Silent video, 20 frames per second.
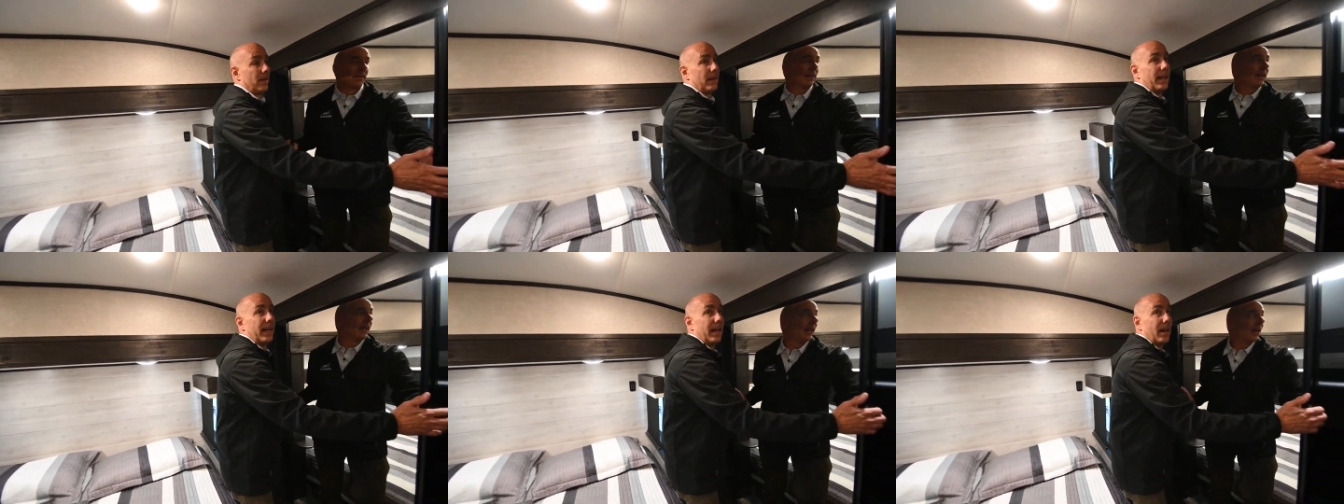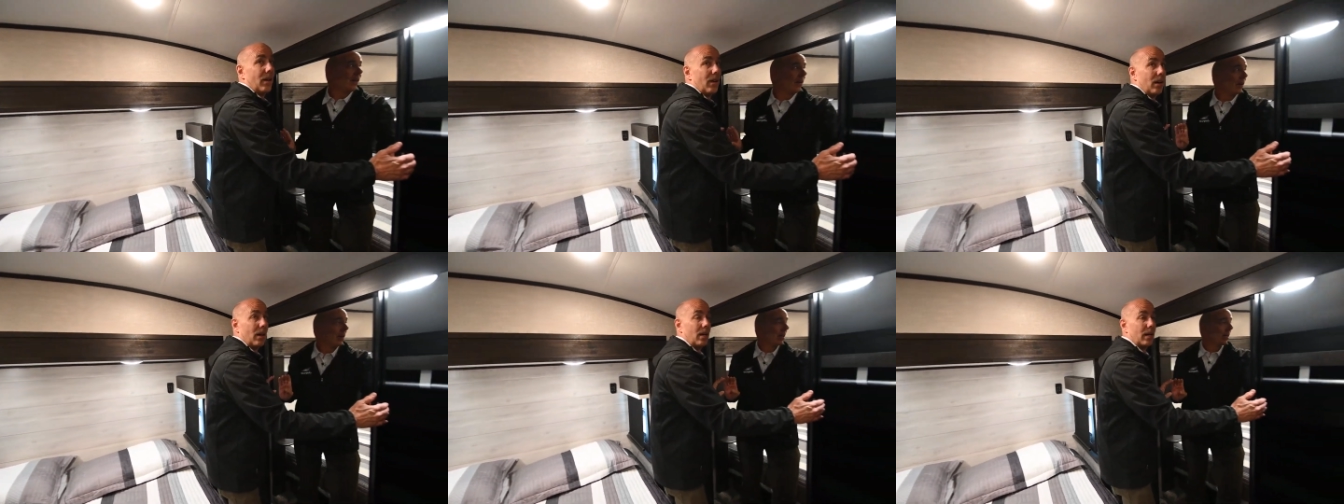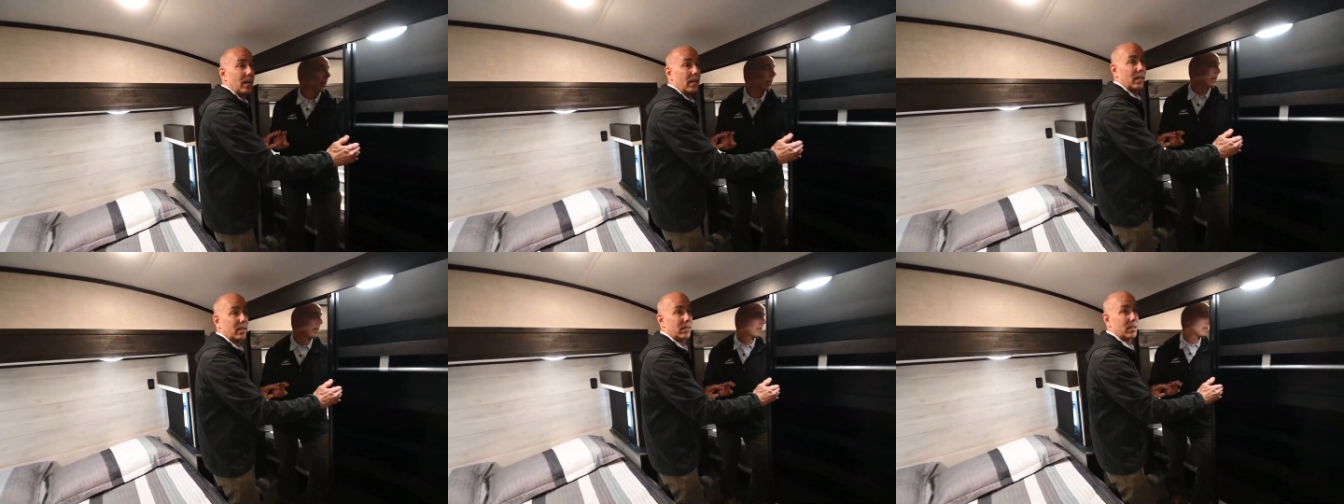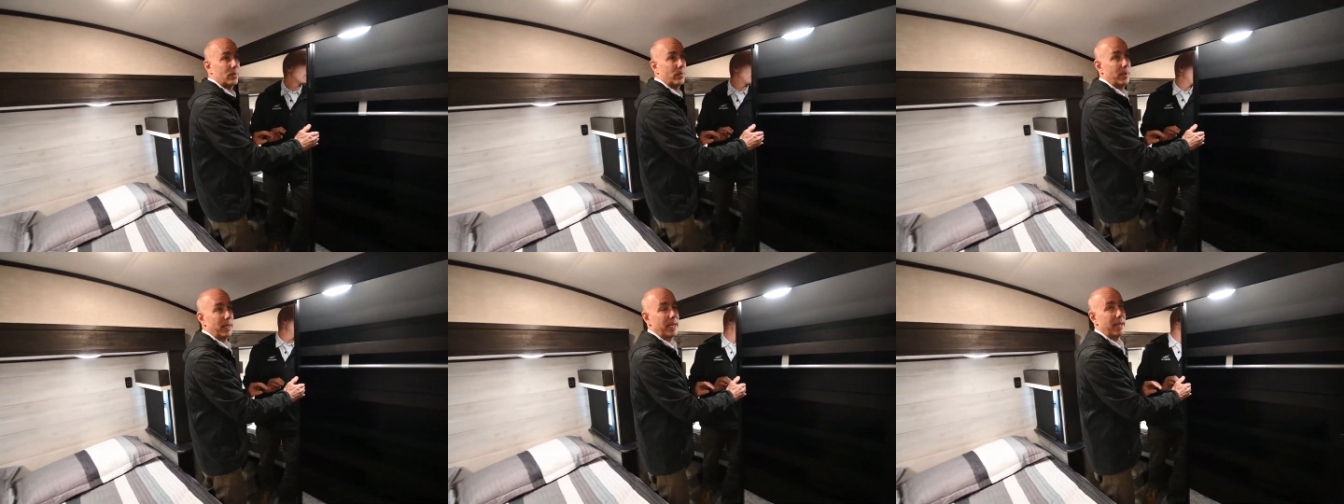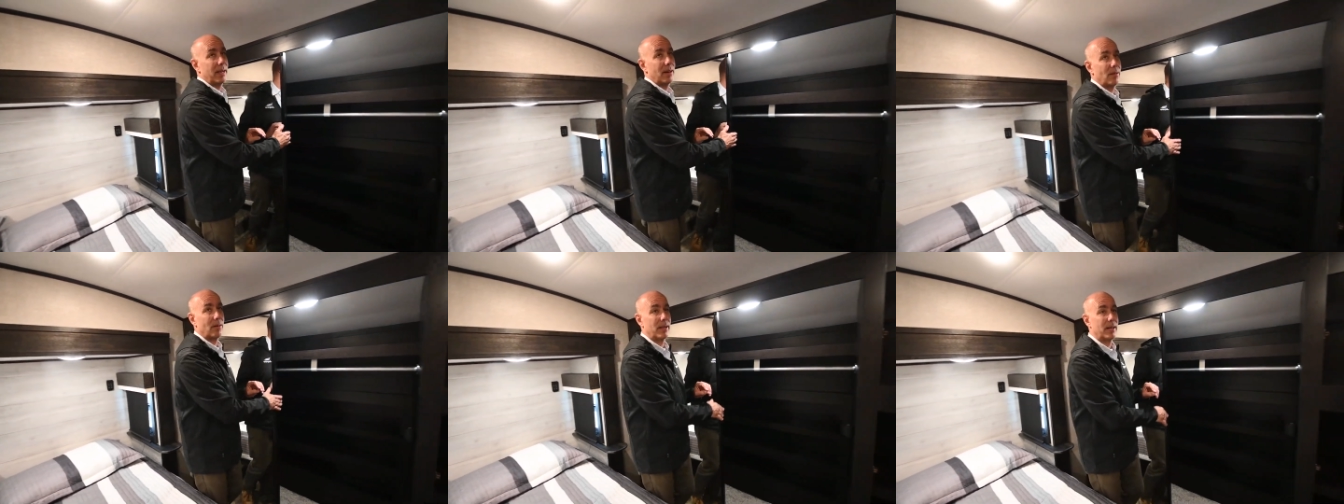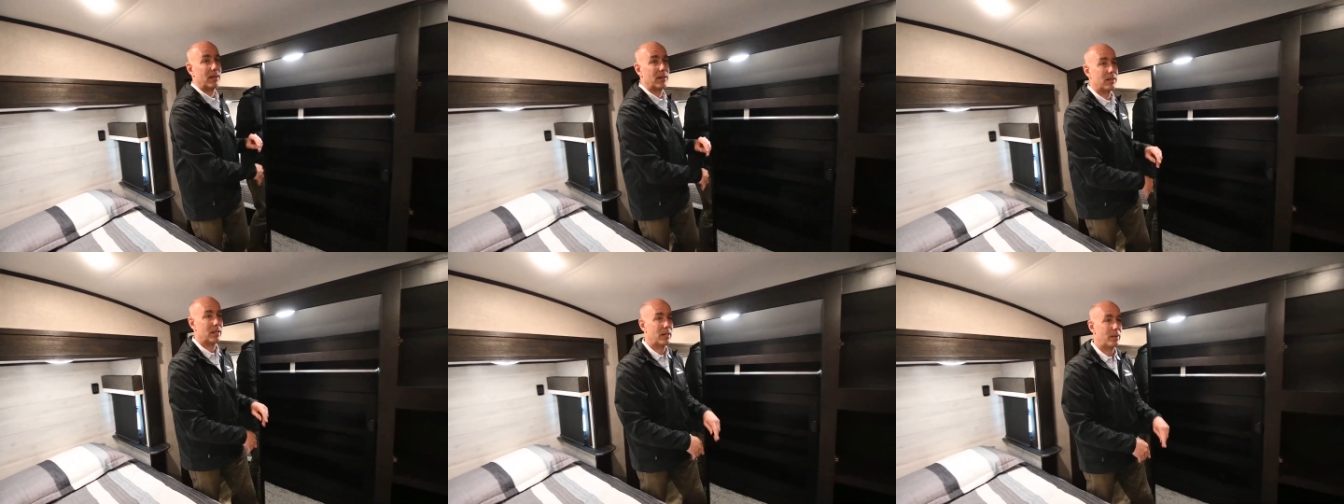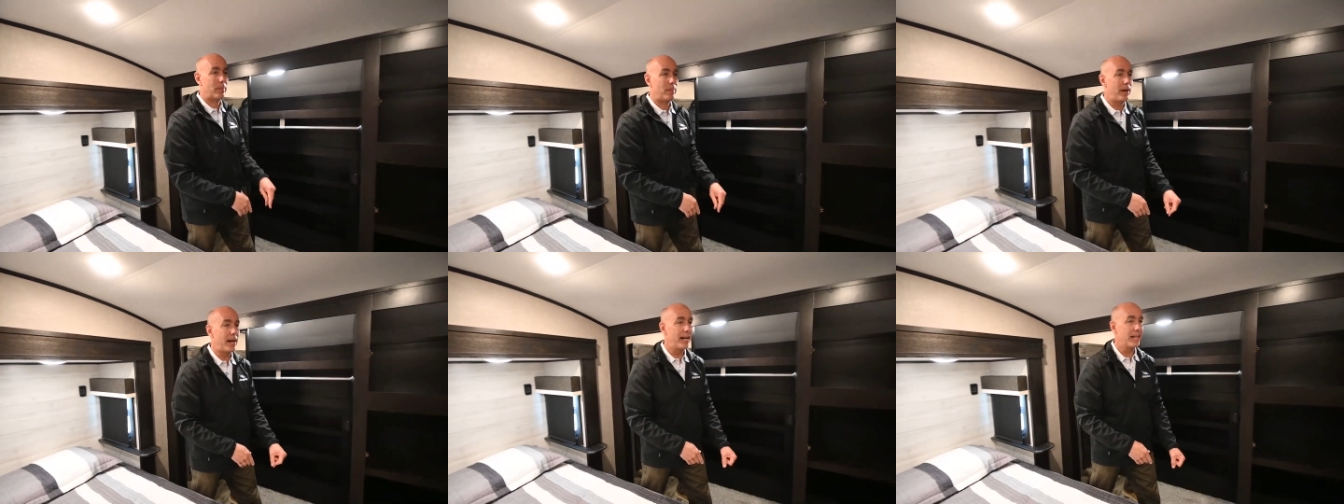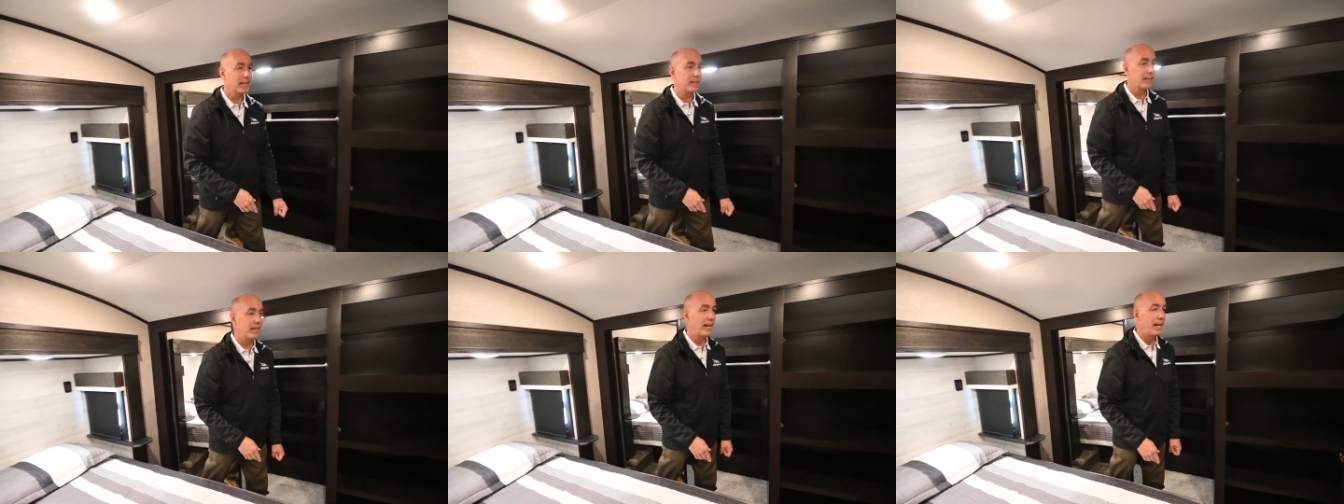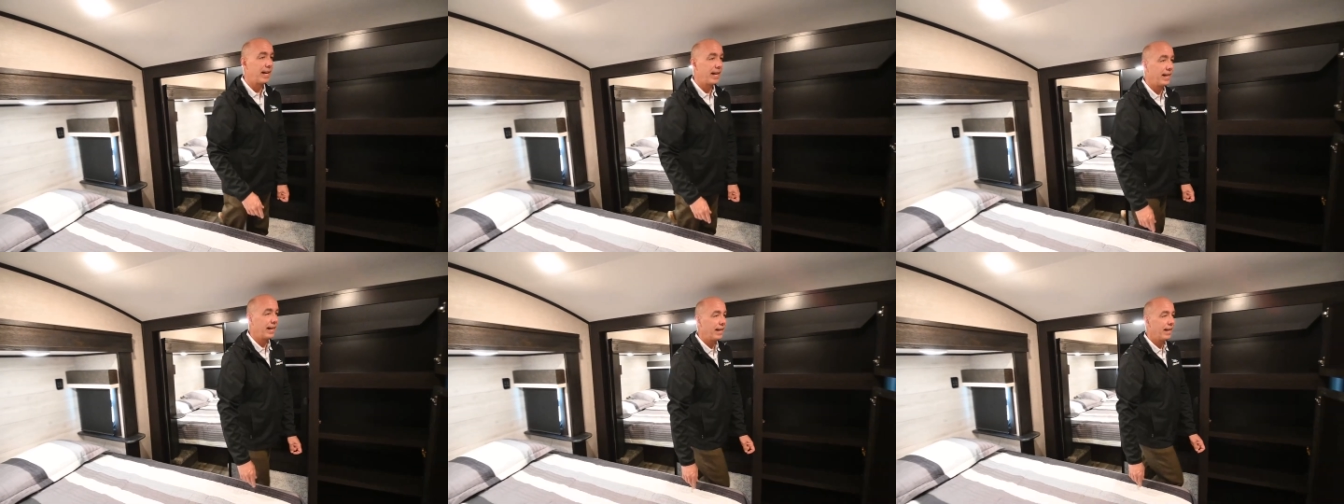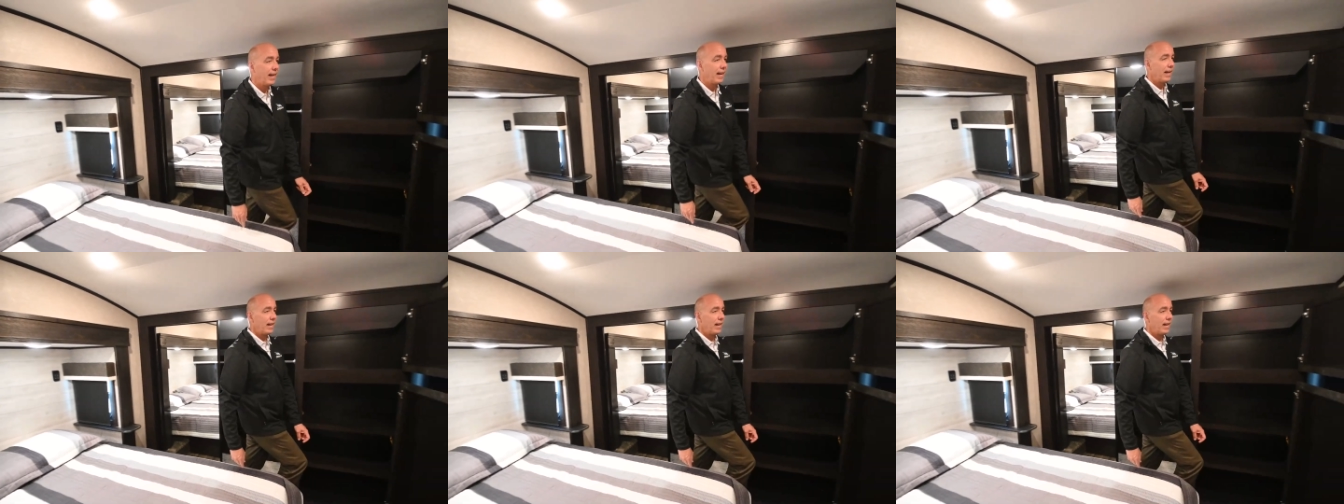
Now, spinning around to the back side,